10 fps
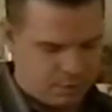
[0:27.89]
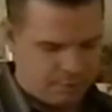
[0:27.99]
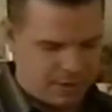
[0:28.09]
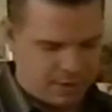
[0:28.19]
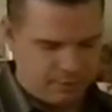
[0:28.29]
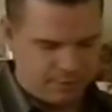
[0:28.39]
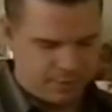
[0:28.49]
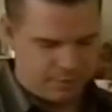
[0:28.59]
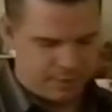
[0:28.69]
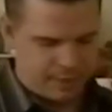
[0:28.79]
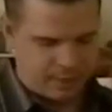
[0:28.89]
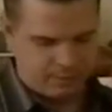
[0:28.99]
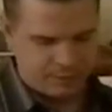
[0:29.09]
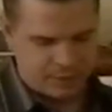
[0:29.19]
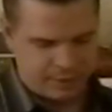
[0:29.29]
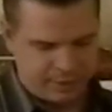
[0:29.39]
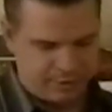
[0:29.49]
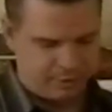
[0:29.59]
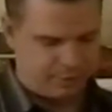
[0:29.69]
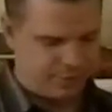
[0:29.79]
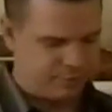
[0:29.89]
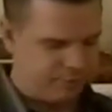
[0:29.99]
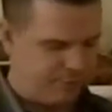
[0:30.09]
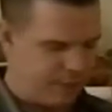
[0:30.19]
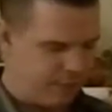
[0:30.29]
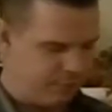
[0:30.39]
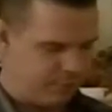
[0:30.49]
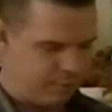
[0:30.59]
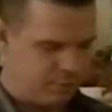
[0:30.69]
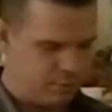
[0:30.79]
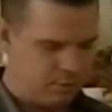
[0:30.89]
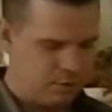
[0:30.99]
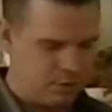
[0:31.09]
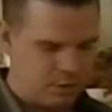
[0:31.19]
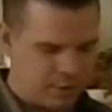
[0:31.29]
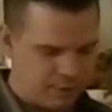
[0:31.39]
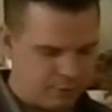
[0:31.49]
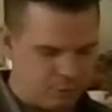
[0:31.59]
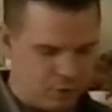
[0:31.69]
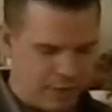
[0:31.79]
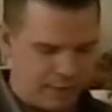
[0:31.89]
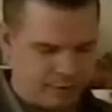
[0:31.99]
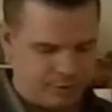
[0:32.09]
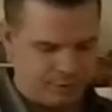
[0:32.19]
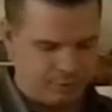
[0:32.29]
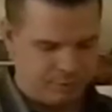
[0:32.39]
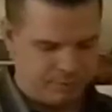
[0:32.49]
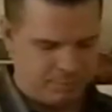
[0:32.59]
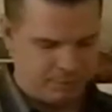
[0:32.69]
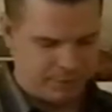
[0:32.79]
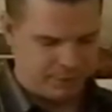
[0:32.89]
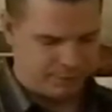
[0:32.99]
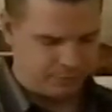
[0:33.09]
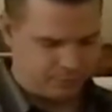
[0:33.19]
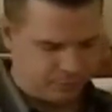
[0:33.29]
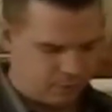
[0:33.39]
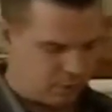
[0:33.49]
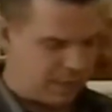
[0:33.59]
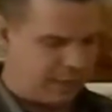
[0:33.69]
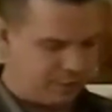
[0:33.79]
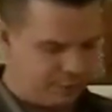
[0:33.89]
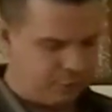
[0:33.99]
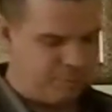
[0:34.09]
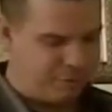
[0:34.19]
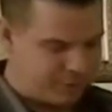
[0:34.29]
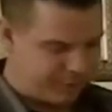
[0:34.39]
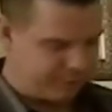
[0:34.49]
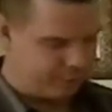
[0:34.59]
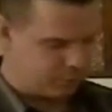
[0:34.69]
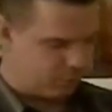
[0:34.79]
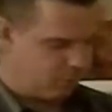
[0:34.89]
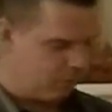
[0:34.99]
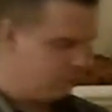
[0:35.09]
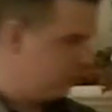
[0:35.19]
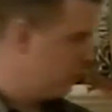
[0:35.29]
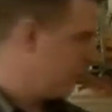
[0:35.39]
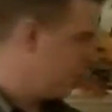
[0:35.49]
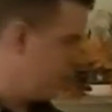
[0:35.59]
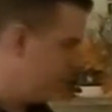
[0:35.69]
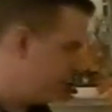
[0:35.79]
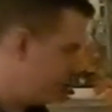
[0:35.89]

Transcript: Violent video games can lead to aggressive behavior. Kids are more likely to be bullied to bully in school. For